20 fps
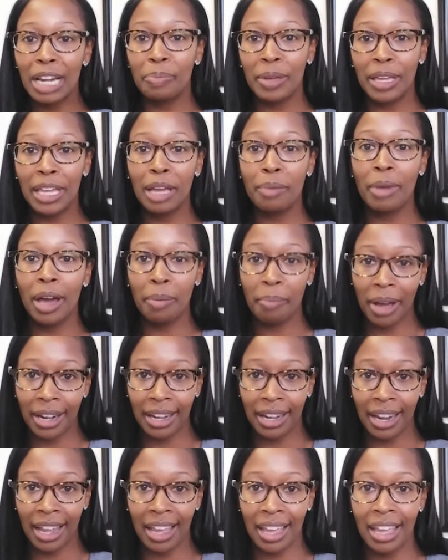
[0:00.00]
p.m. on
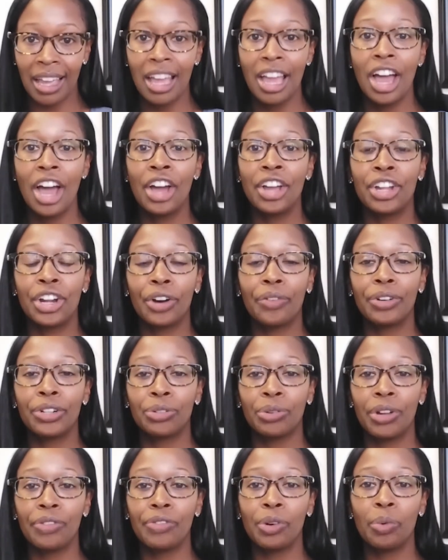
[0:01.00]
Monday, your
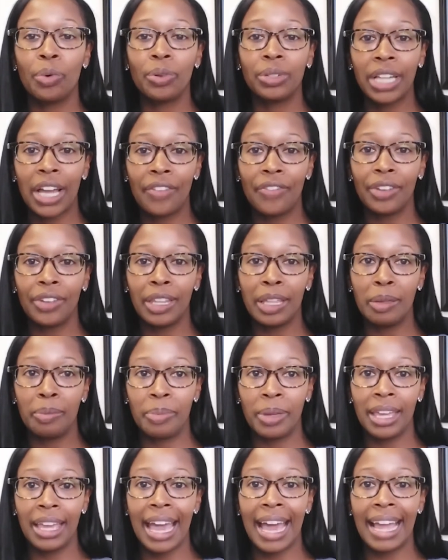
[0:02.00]
retrieval will definitely
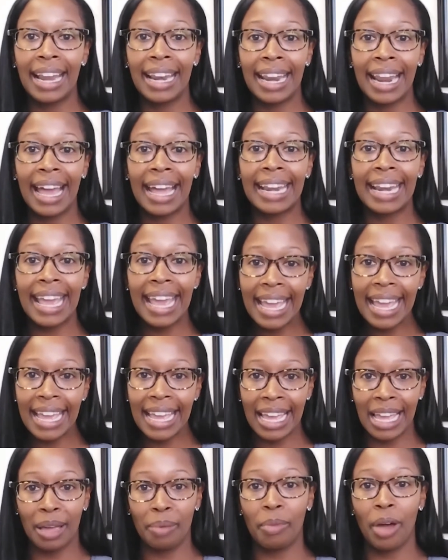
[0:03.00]
be at 9
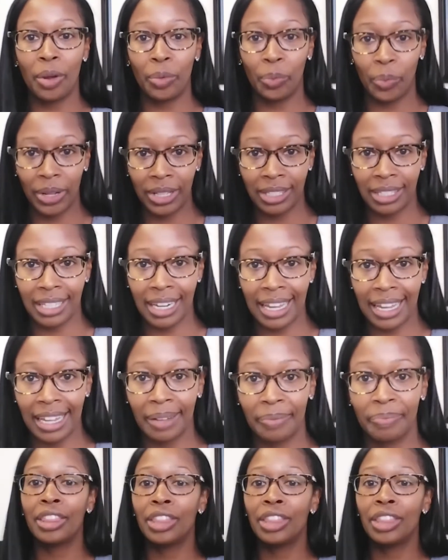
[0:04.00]
a.m. on Wednesday.